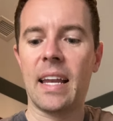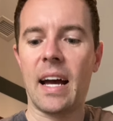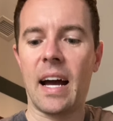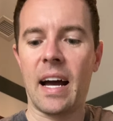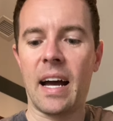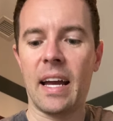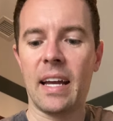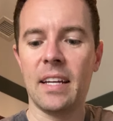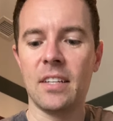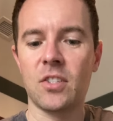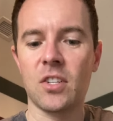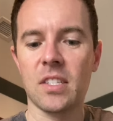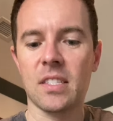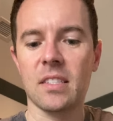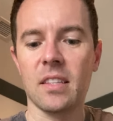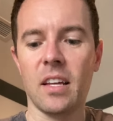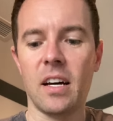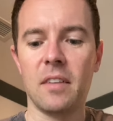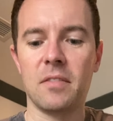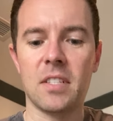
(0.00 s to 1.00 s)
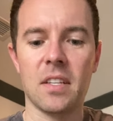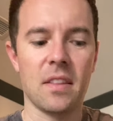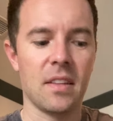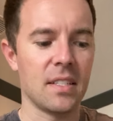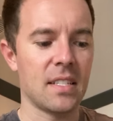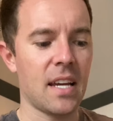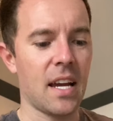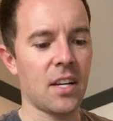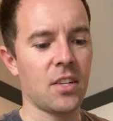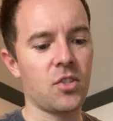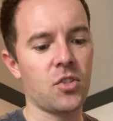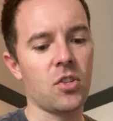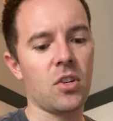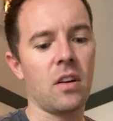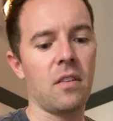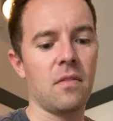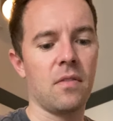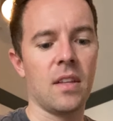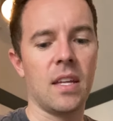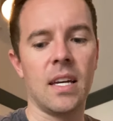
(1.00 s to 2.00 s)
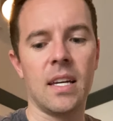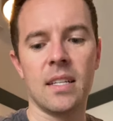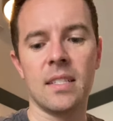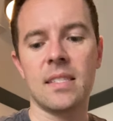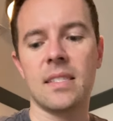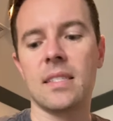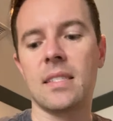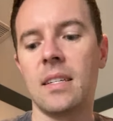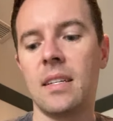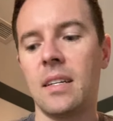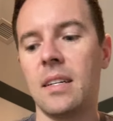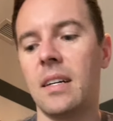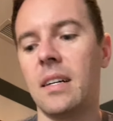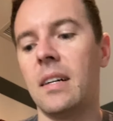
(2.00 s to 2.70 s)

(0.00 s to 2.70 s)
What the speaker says: I just loved the texture of this.